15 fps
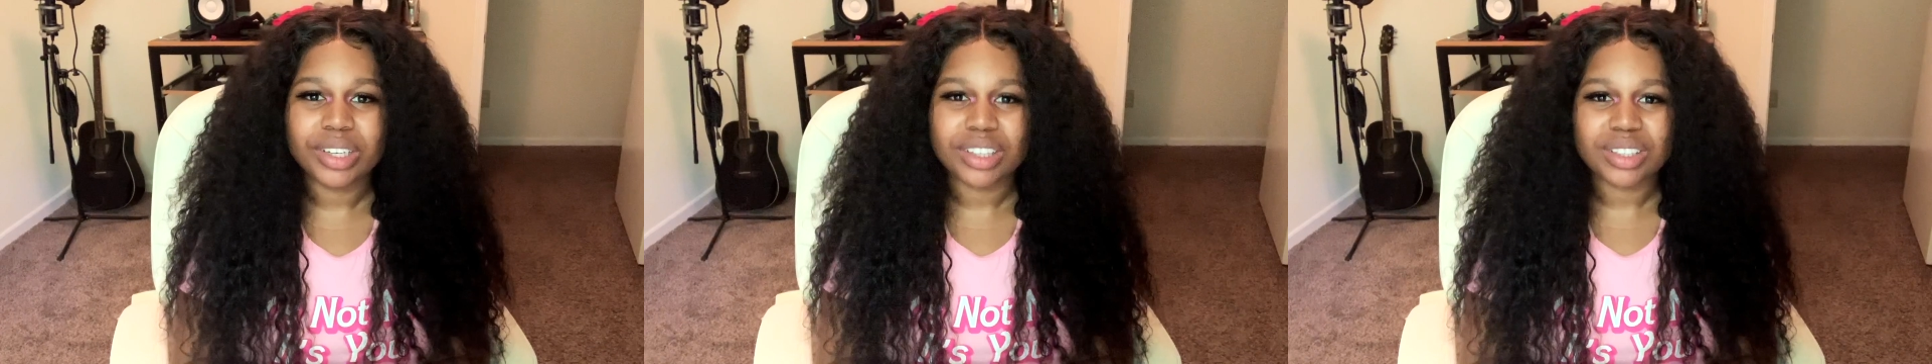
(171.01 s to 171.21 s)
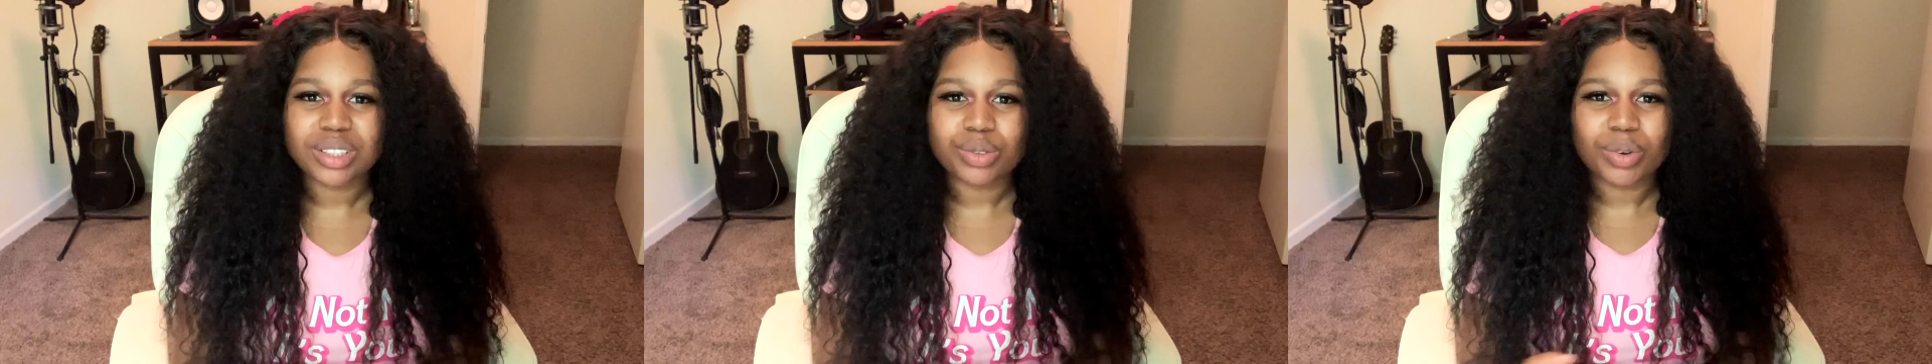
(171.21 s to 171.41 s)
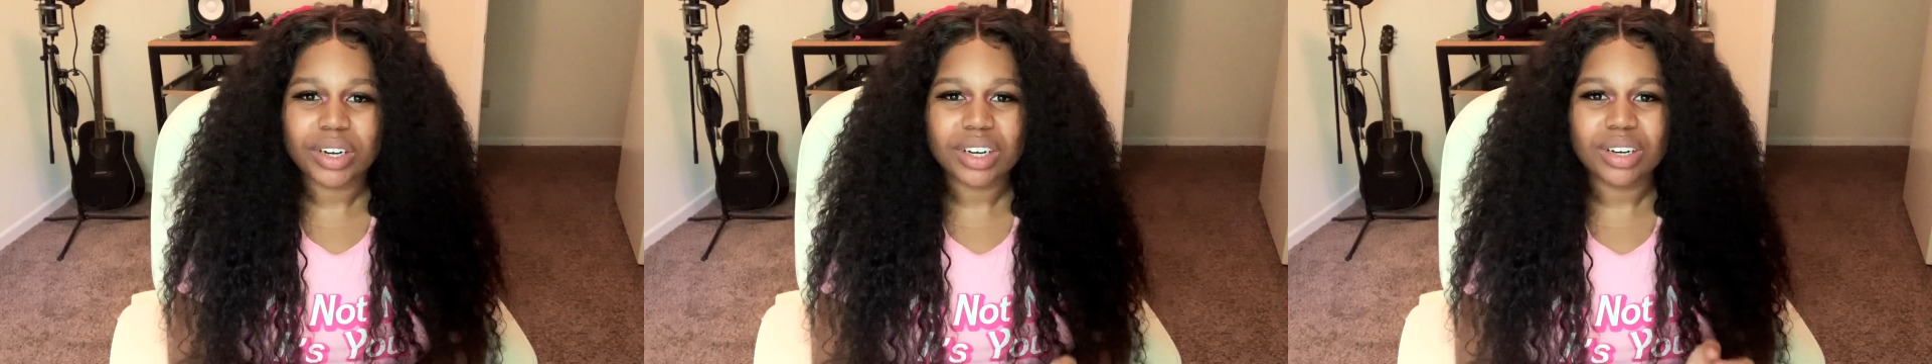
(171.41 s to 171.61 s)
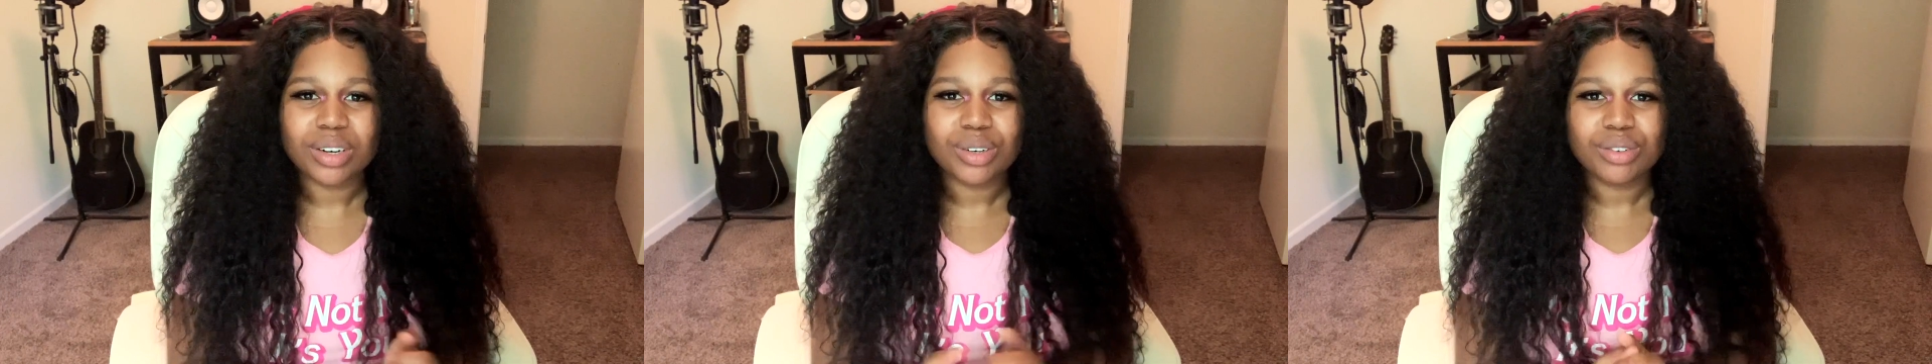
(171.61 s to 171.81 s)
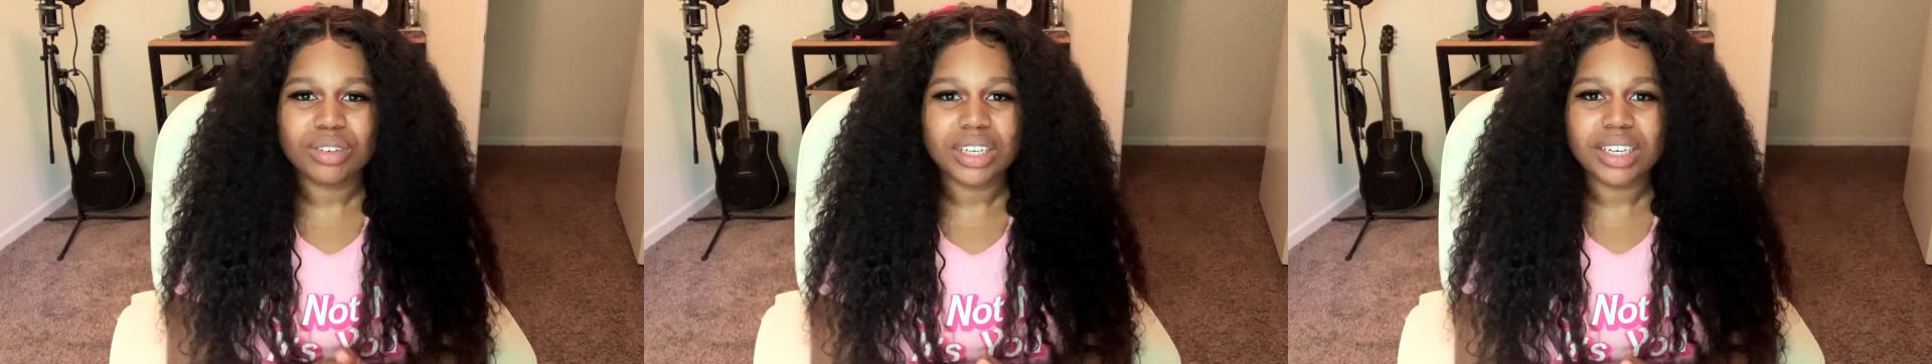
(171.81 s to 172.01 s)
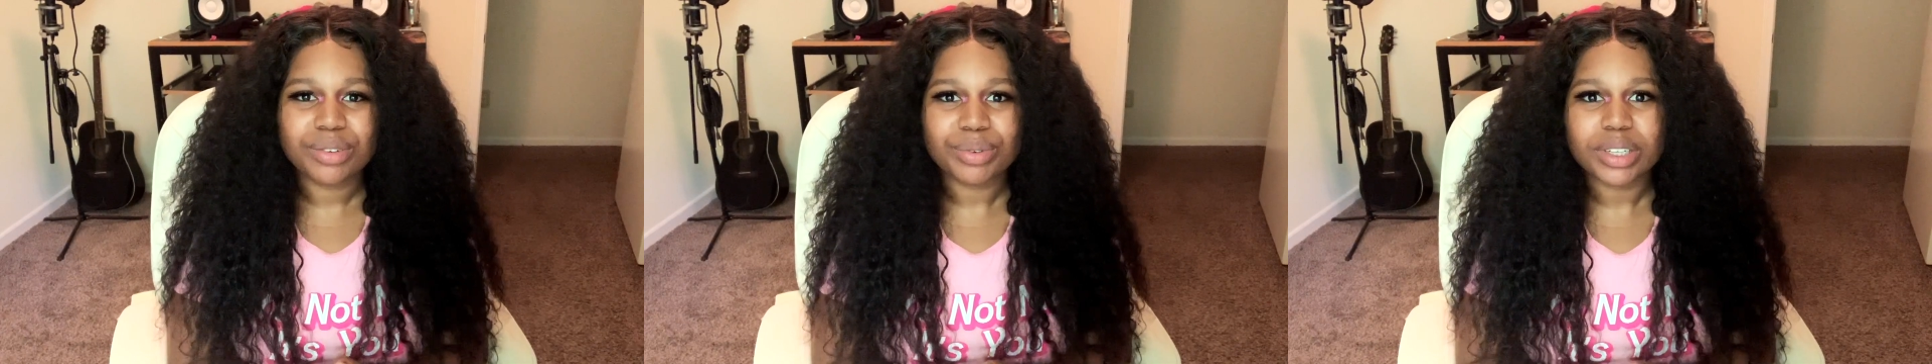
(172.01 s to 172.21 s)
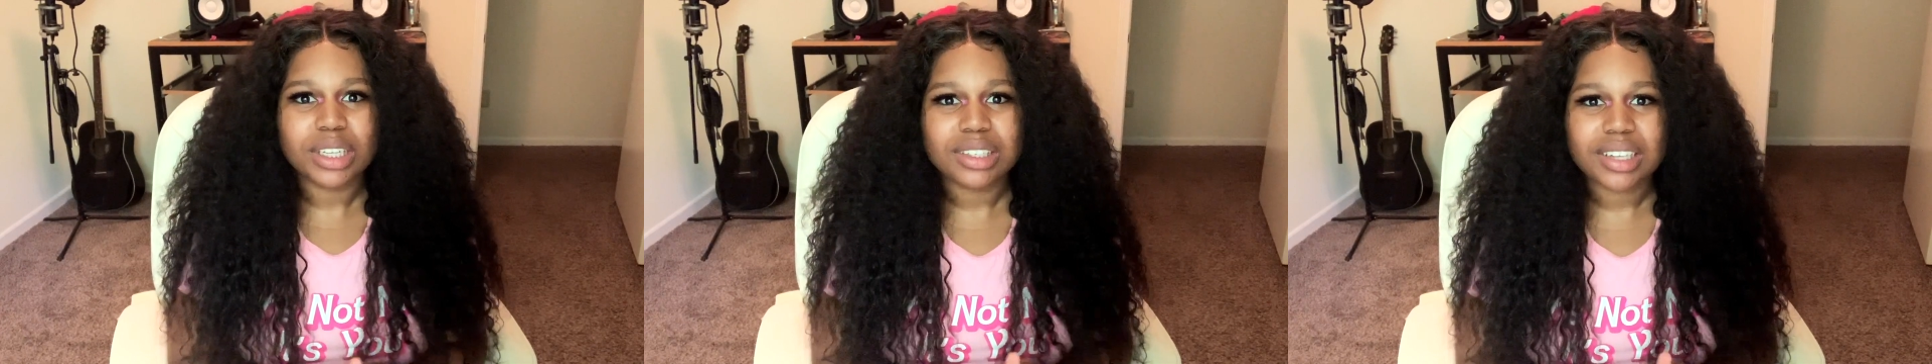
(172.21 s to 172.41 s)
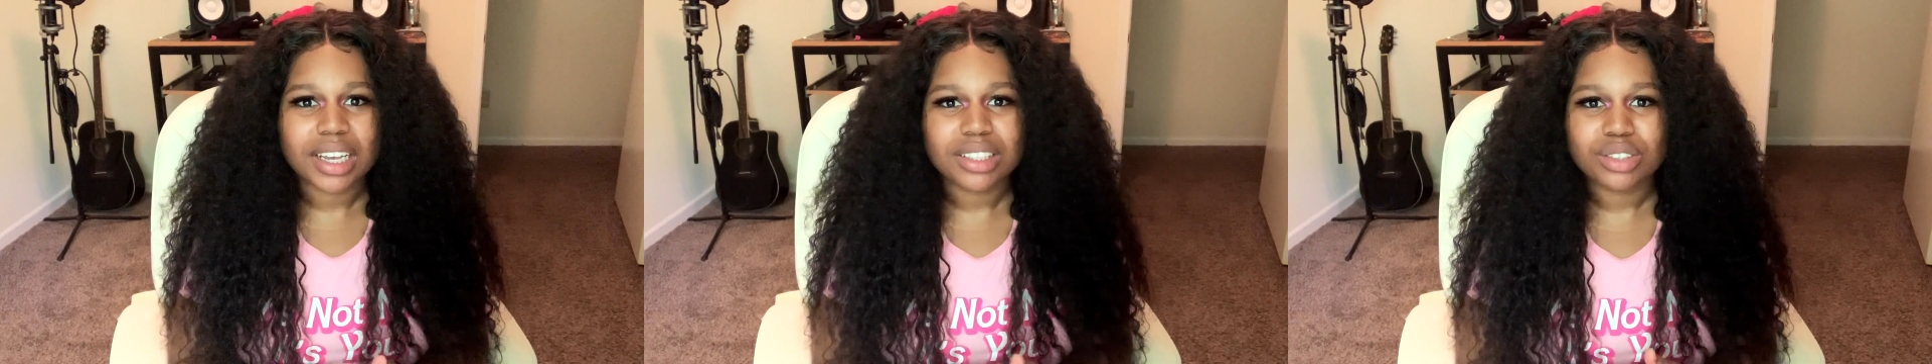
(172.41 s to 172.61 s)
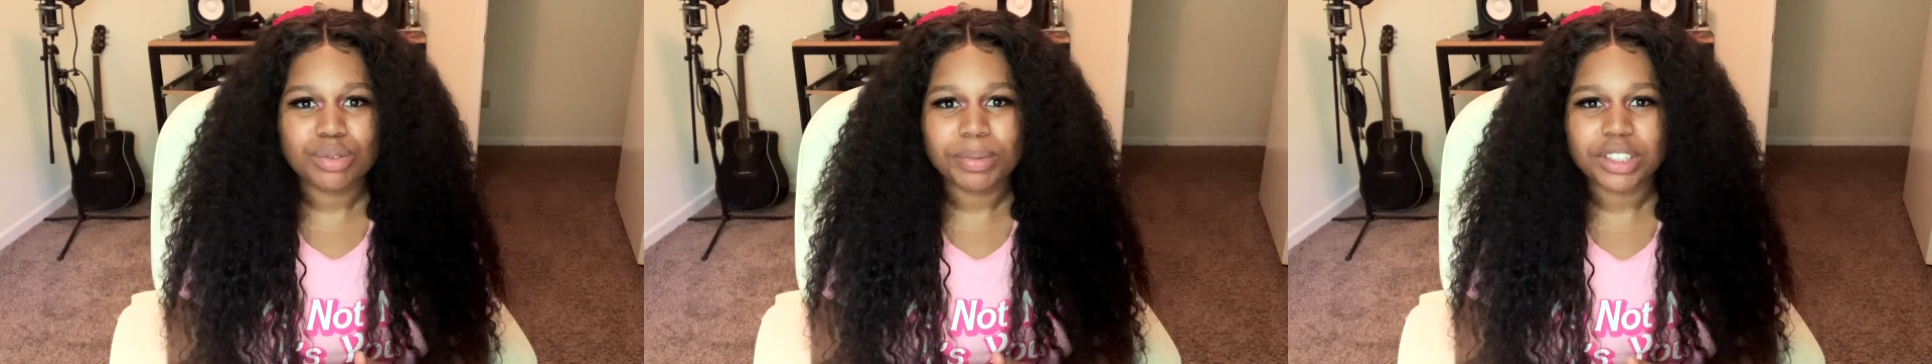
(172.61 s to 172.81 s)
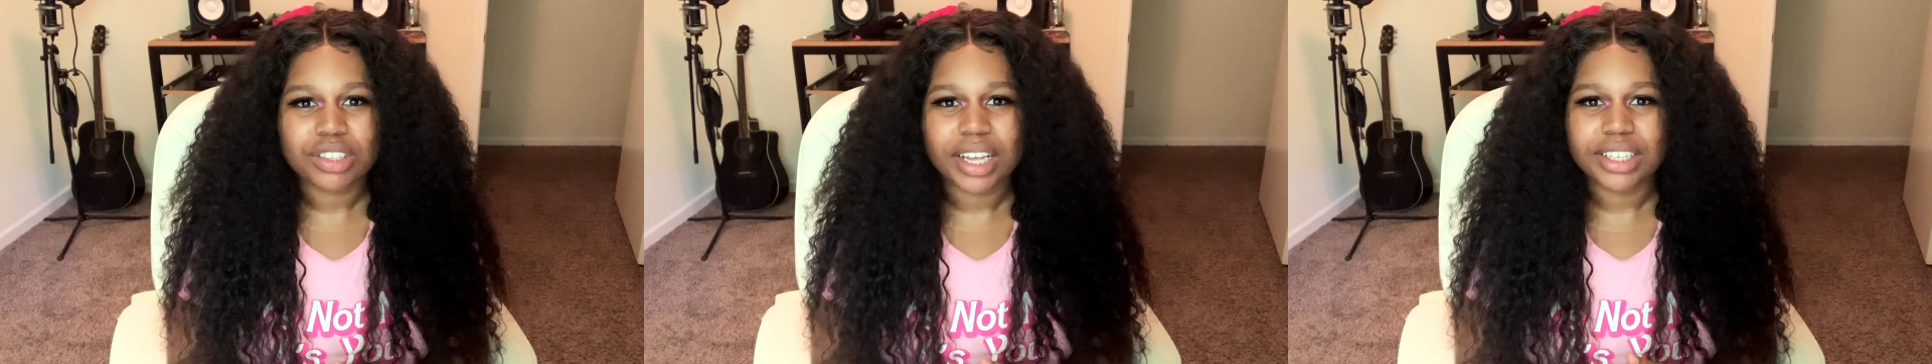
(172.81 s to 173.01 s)
and the swirl, it didn't really taste too
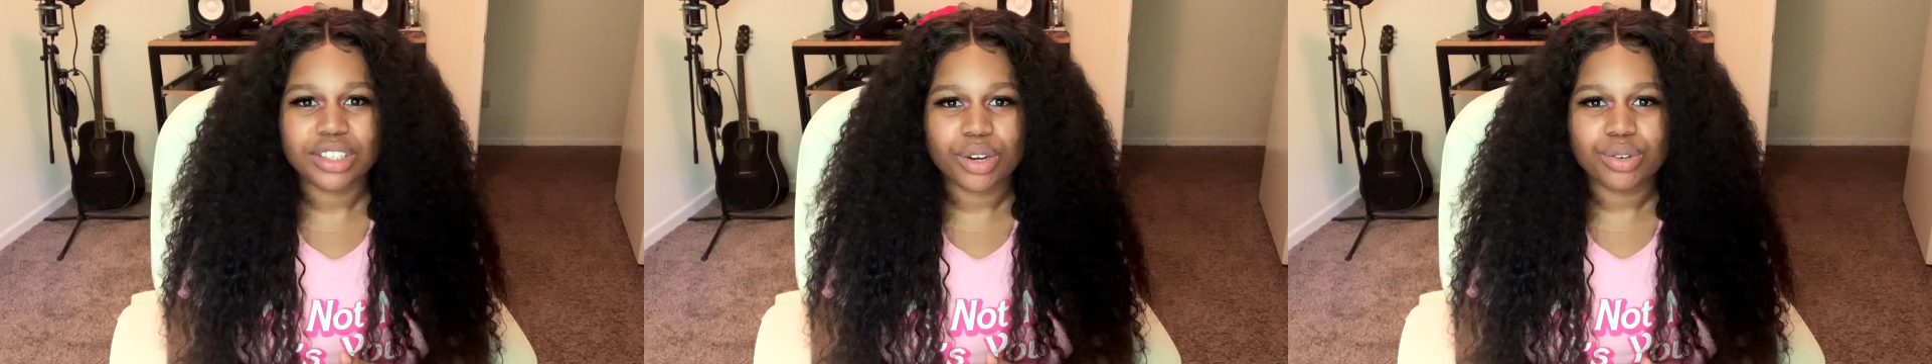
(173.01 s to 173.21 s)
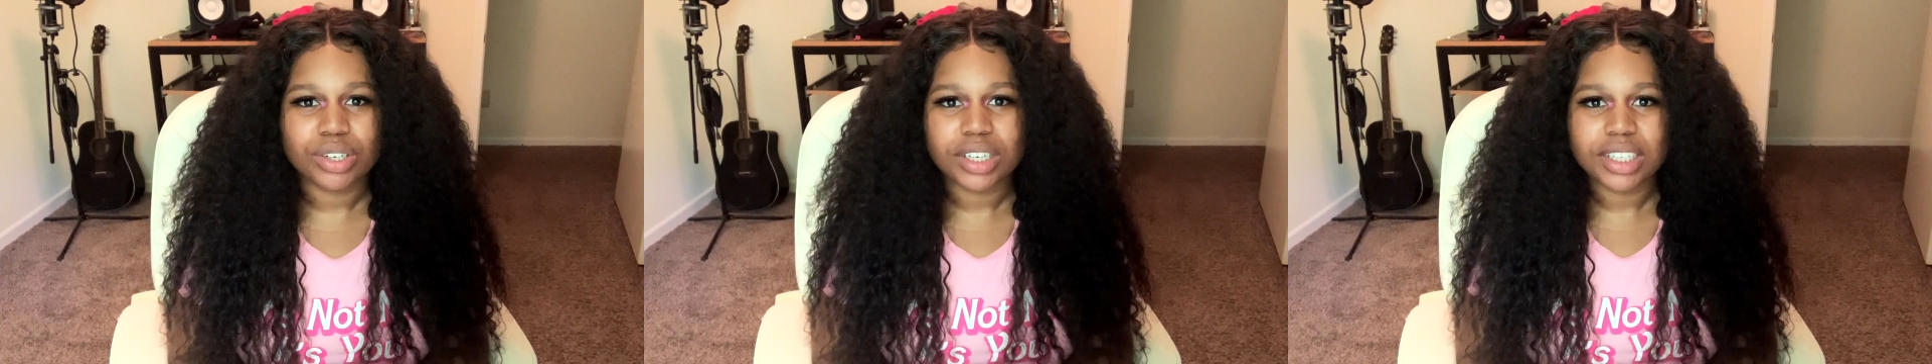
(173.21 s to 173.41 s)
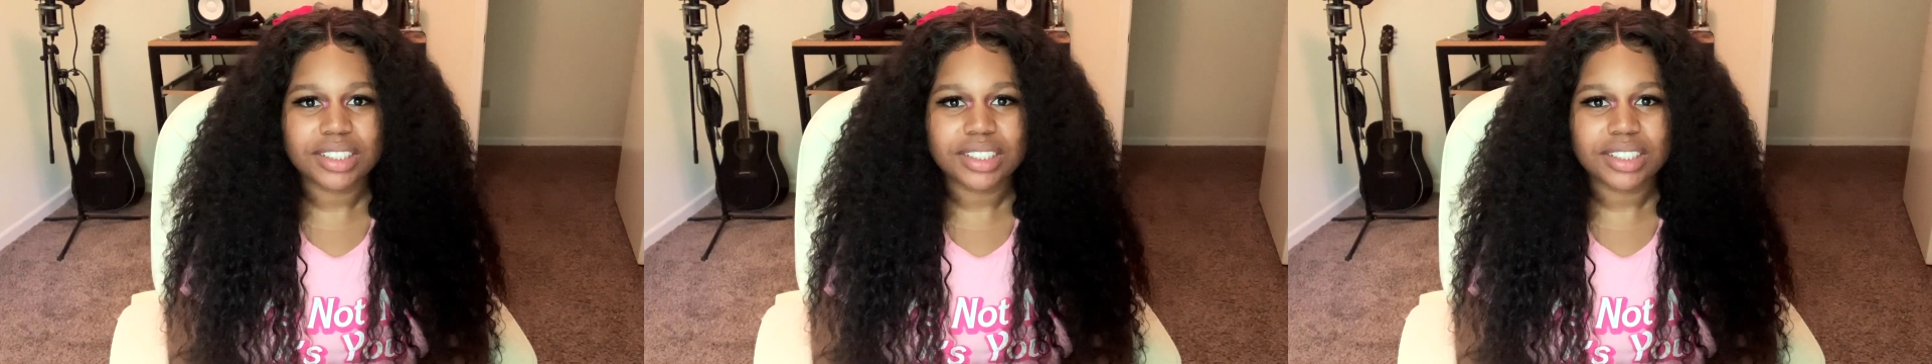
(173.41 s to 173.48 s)
much like donut.